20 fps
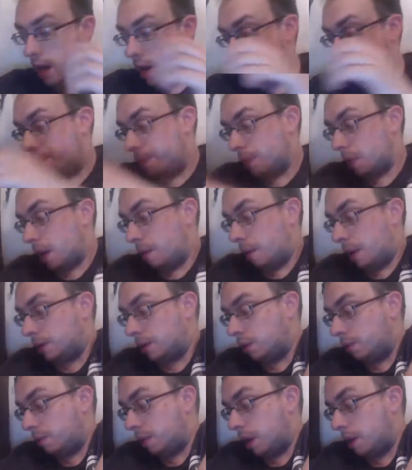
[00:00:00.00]
Oh yeah,
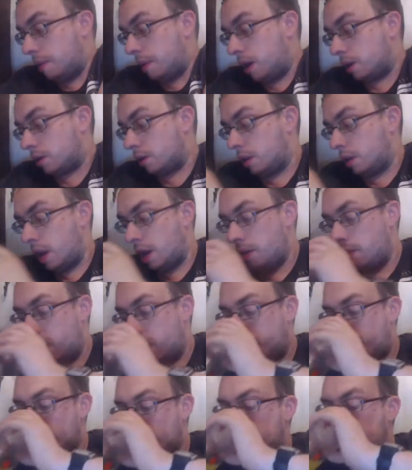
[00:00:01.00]
um, I went to play match
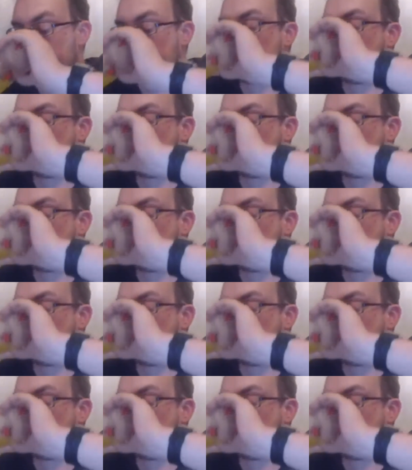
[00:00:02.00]
today, Rob,